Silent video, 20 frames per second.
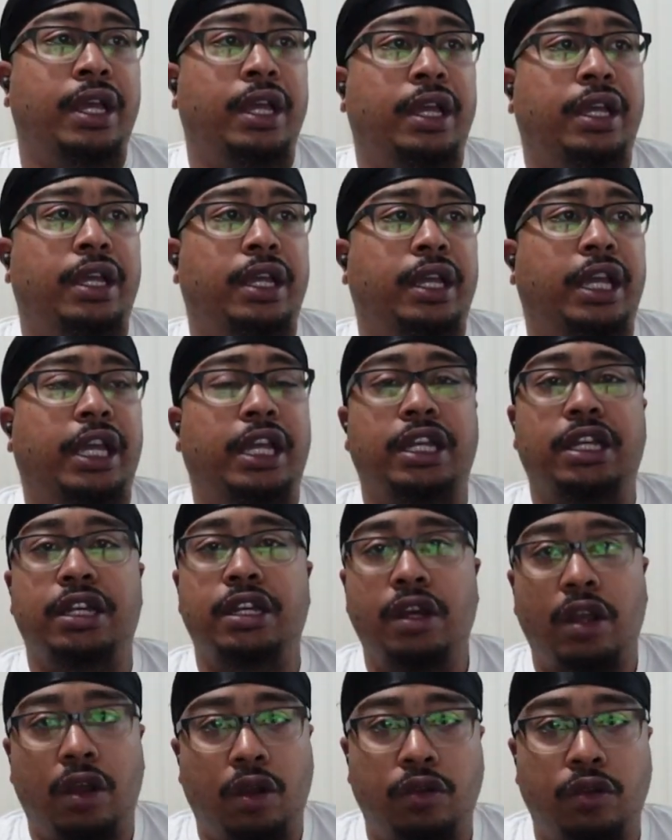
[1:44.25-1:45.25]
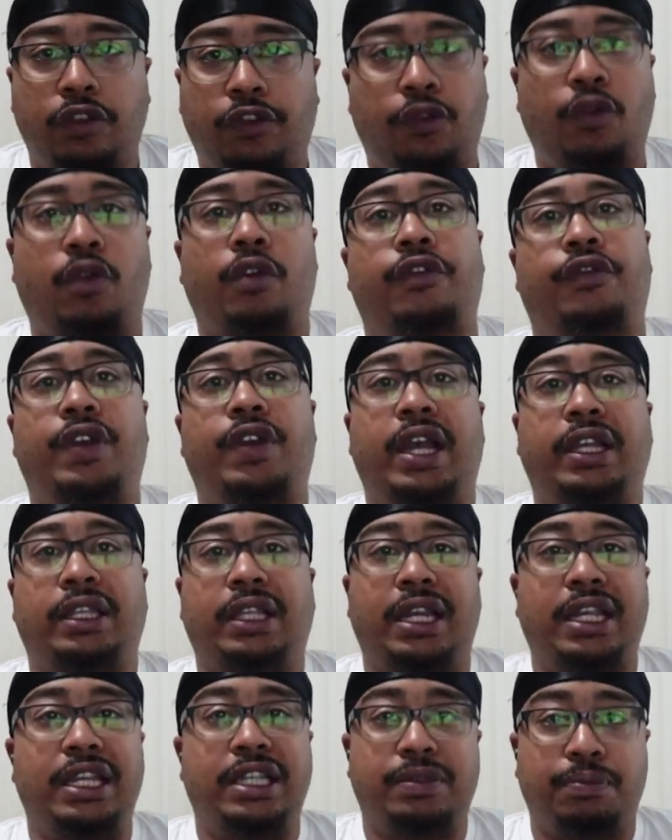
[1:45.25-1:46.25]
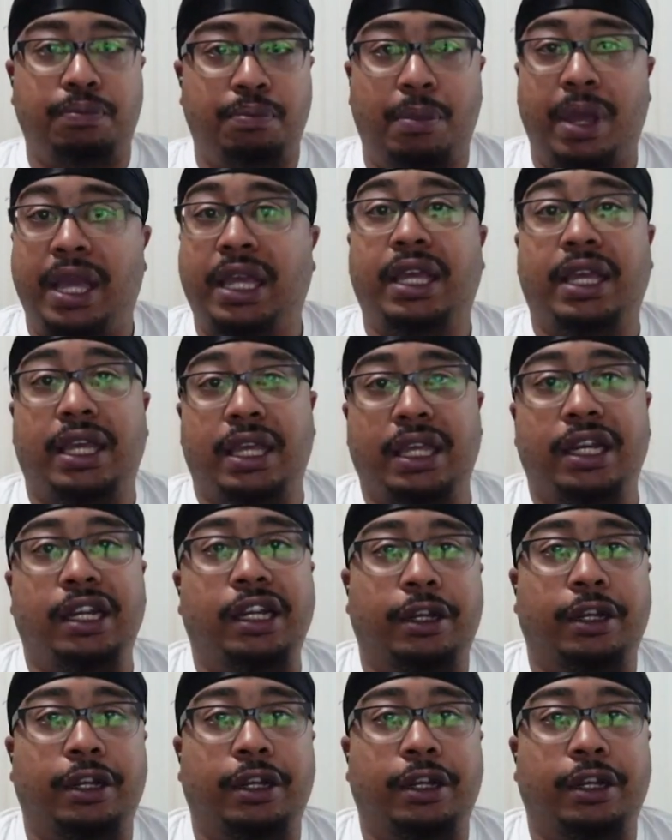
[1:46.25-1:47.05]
he knows for a fact that he's making it up.